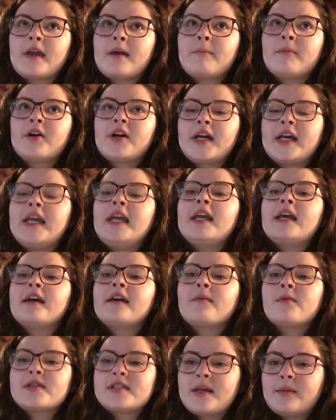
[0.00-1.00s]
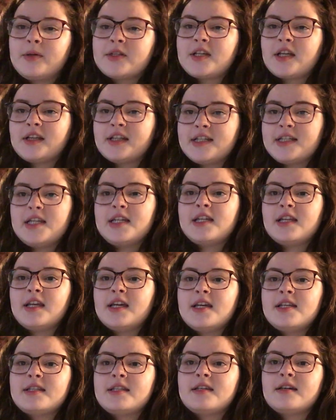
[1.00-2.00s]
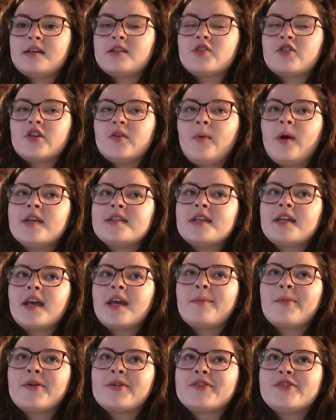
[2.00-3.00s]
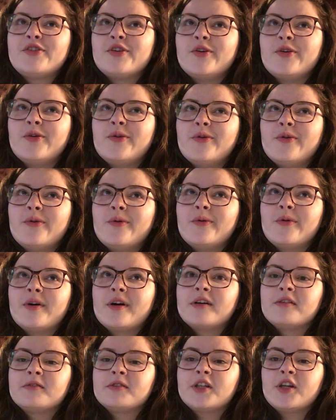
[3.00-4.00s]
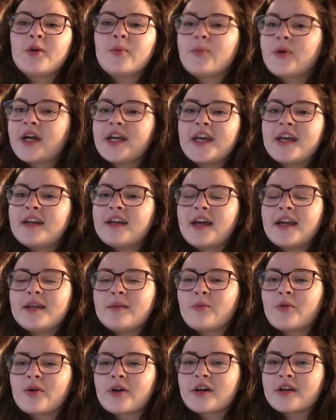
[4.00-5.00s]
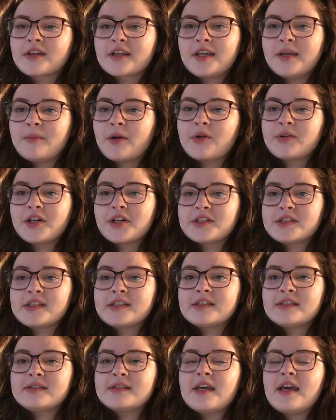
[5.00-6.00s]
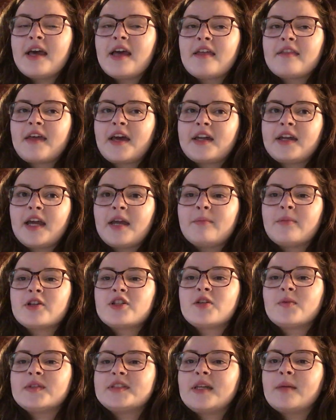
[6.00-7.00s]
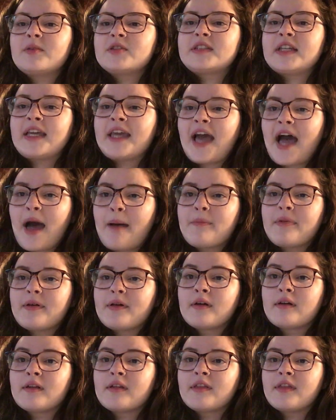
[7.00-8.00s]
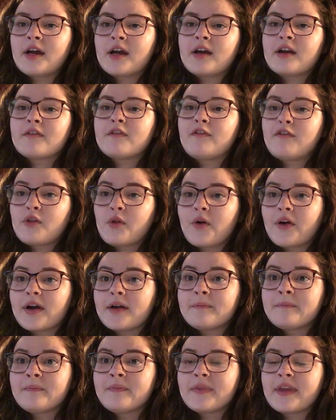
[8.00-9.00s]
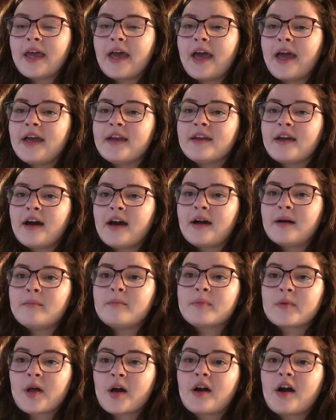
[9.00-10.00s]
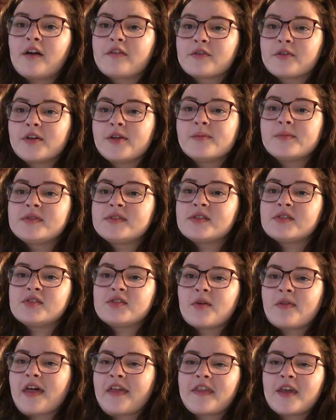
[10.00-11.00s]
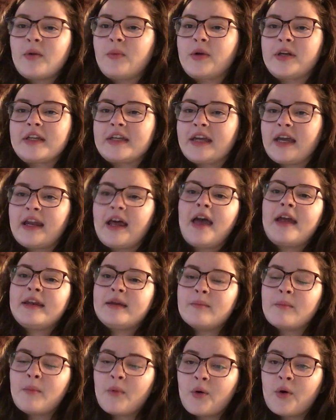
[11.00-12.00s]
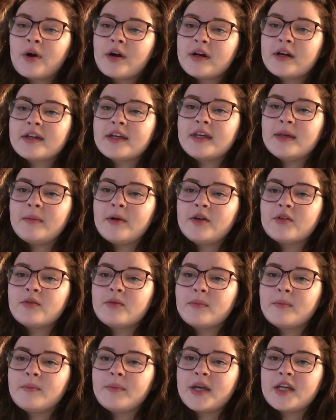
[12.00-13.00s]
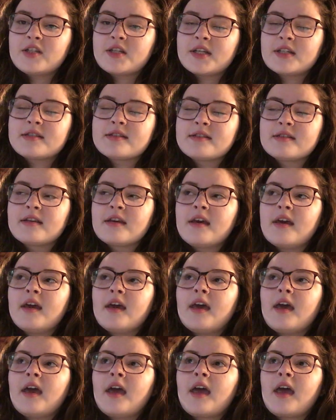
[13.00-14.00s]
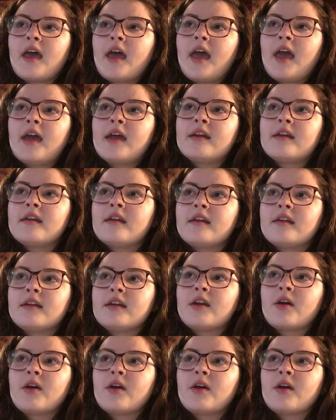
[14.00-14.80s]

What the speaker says: Murray was able to listen to this. She wasn't able to, bring in any more chemo nurses that night, but she was able to cap their floor and block off rooms so that they wouldn't get any more chemo patients. And,